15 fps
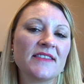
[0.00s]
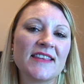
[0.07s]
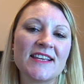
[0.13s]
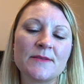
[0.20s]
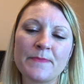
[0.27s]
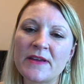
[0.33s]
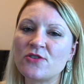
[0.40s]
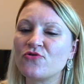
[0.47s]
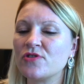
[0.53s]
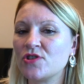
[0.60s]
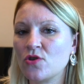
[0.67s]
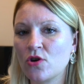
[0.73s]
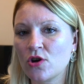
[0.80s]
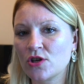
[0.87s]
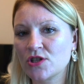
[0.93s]
these beach
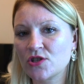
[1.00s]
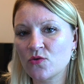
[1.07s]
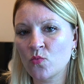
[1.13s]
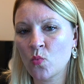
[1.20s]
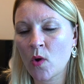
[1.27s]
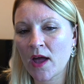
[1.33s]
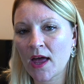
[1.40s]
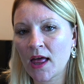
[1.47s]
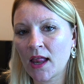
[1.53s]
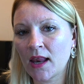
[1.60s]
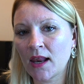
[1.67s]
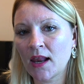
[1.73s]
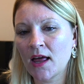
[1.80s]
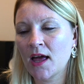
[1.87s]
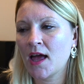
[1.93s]
resorts
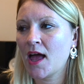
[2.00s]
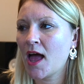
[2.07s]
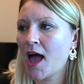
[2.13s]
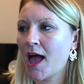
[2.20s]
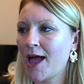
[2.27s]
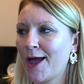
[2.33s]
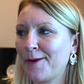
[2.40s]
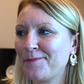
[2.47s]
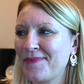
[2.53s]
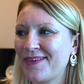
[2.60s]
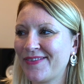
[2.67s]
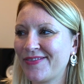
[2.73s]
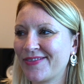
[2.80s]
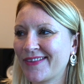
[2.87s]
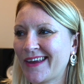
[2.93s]
will
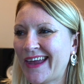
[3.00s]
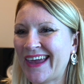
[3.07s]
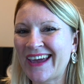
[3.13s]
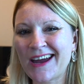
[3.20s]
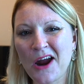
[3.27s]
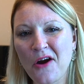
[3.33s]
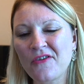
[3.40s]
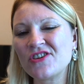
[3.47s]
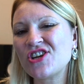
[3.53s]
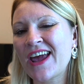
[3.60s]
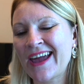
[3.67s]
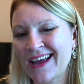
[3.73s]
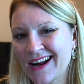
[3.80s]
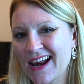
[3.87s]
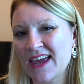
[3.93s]
encourage
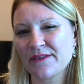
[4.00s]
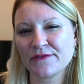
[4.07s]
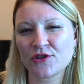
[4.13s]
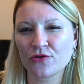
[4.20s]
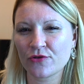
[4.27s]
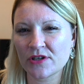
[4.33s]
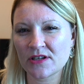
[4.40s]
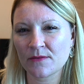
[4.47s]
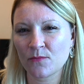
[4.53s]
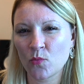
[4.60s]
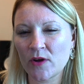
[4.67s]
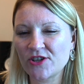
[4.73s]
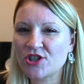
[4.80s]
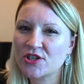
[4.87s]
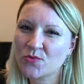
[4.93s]
enclave tourism,
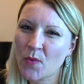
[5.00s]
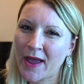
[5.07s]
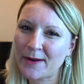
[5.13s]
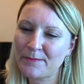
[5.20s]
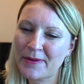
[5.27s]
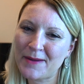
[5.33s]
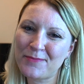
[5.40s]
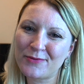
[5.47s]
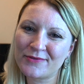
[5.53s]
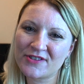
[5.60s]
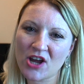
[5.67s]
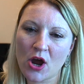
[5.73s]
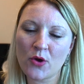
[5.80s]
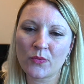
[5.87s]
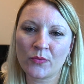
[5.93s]
which is when people
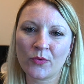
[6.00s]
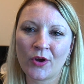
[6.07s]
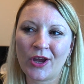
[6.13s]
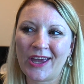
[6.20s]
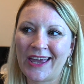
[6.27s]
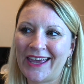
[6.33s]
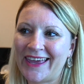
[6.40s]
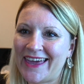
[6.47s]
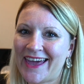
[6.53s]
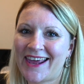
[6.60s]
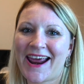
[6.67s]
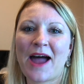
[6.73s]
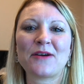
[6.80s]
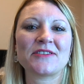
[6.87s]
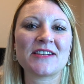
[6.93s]
don't get
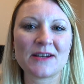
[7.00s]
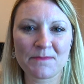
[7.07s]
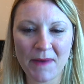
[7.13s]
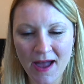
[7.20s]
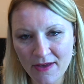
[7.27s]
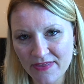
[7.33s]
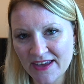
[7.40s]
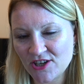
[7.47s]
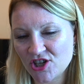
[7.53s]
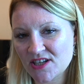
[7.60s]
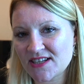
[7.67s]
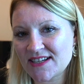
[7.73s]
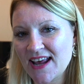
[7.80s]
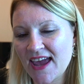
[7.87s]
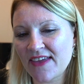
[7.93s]
out and about, they
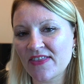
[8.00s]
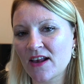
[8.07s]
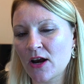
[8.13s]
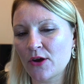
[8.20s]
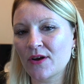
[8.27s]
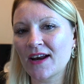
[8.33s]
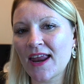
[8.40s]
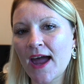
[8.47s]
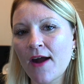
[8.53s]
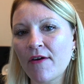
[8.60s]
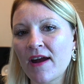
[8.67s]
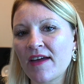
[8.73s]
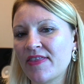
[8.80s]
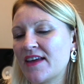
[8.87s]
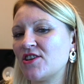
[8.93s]
just stay in the local
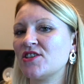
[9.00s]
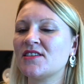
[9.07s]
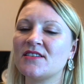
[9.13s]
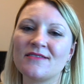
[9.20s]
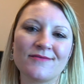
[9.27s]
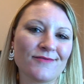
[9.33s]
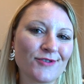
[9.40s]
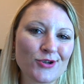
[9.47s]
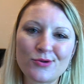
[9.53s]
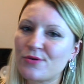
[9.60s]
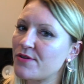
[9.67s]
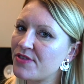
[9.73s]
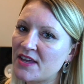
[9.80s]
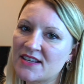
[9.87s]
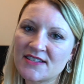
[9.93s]
area, they just do
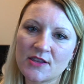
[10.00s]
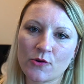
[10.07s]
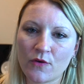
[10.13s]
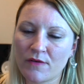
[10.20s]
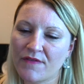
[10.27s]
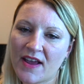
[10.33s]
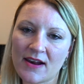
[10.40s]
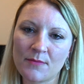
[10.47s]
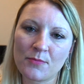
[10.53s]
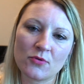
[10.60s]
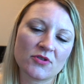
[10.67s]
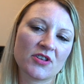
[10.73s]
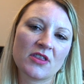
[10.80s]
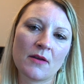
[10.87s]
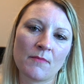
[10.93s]
the things that are available
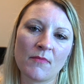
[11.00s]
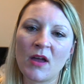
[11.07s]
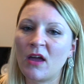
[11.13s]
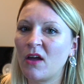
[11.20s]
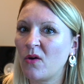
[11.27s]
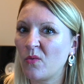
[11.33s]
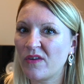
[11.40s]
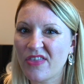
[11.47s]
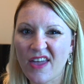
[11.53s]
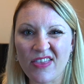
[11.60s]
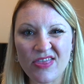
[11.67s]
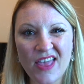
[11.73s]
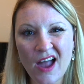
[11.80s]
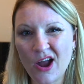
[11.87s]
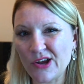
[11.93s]
to them
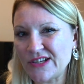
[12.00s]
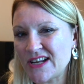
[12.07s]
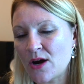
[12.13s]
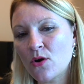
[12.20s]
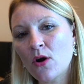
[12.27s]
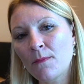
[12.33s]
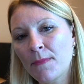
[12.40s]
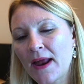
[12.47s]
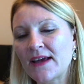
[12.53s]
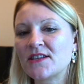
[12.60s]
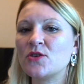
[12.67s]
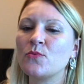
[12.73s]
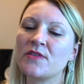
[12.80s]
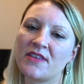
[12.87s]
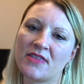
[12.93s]
within their hotel
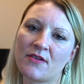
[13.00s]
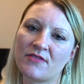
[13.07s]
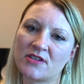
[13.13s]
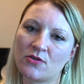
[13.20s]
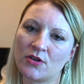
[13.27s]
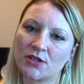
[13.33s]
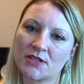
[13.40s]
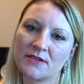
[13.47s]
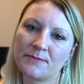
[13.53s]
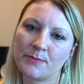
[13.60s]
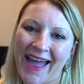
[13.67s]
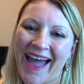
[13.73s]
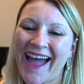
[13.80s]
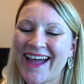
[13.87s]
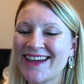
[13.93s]
complex or within the resort.
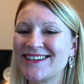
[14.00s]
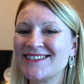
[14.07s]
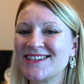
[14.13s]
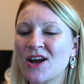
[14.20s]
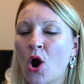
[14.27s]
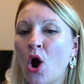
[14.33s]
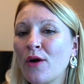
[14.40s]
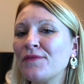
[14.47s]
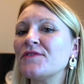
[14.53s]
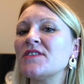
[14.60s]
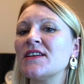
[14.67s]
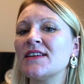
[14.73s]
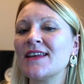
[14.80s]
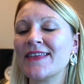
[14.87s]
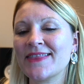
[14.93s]
And
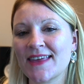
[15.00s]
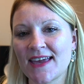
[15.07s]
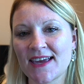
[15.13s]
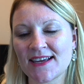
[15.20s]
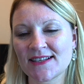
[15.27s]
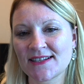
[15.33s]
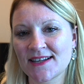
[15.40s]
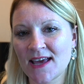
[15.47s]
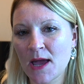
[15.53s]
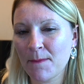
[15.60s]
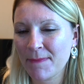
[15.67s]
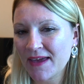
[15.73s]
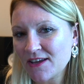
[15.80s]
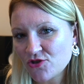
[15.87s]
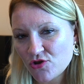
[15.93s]
often these
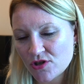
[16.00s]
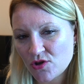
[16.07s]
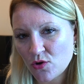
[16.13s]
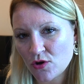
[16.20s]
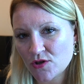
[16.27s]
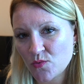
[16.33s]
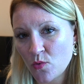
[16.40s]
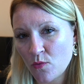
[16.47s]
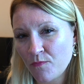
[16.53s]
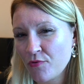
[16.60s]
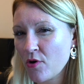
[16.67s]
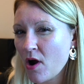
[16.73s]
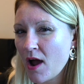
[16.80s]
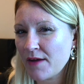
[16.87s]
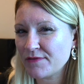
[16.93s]
beach resorts will
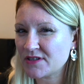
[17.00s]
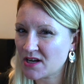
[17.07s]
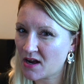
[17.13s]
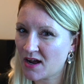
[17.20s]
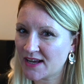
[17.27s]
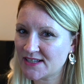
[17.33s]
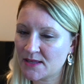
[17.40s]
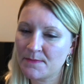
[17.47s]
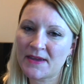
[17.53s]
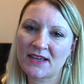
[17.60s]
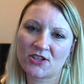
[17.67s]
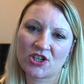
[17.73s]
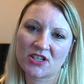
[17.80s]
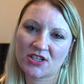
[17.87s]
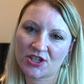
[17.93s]
privatise the
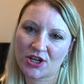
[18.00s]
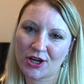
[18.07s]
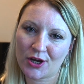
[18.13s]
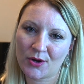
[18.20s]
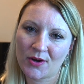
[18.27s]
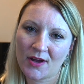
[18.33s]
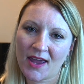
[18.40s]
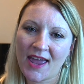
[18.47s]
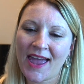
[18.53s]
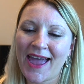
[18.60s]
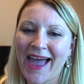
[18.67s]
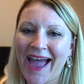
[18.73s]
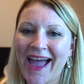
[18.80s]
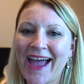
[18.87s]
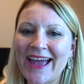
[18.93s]
beaches too.
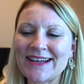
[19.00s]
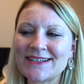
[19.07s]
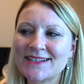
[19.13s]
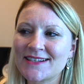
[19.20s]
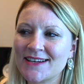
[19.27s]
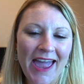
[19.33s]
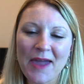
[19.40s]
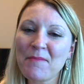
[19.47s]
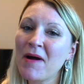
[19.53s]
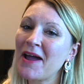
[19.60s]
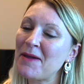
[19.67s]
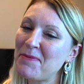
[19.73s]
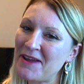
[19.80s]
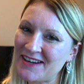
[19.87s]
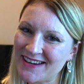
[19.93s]
And in my
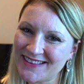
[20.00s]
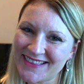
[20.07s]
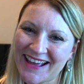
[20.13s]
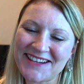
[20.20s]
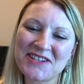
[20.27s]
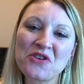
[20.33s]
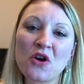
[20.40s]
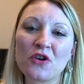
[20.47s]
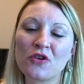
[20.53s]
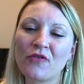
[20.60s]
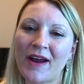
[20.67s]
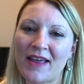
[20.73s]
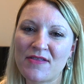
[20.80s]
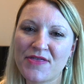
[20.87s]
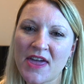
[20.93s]
opinion, that's not a
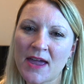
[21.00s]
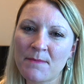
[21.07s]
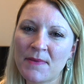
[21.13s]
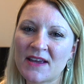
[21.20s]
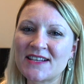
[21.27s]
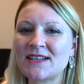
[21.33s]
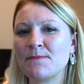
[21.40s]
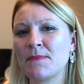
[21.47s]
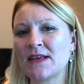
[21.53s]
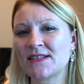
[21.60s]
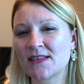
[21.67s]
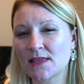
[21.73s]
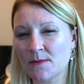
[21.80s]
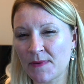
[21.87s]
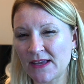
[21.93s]
great thing because it means
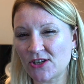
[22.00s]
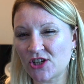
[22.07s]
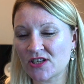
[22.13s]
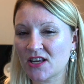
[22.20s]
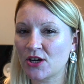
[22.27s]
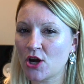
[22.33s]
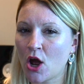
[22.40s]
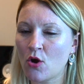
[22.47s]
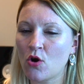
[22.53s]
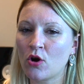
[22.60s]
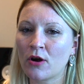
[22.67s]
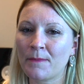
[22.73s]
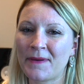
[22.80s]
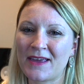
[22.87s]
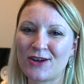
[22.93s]
that the beaches can no
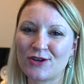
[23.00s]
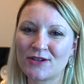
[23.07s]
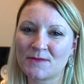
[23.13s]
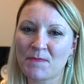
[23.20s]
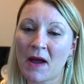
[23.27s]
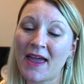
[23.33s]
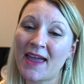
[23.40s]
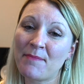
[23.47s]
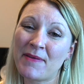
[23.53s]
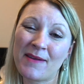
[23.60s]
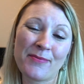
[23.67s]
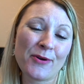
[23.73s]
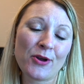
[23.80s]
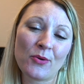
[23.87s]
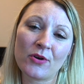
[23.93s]
longer be used by
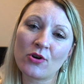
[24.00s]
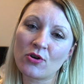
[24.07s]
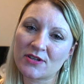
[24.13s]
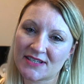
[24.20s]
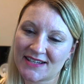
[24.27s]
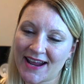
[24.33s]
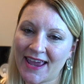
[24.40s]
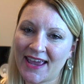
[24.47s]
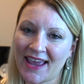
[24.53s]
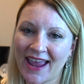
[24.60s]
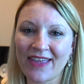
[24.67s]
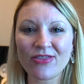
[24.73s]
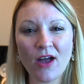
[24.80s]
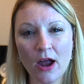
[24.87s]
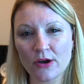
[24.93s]
people who are not staying
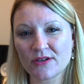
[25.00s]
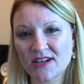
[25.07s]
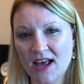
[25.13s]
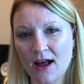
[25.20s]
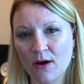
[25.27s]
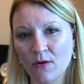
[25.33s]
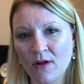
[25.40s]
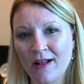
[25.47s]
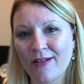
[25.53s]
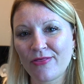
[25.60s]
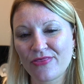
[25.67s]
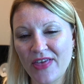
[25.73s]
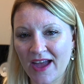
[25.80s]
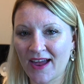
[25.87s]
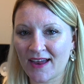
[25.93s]
in the hotel
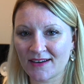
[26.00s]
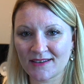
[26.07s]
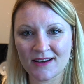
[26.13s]
that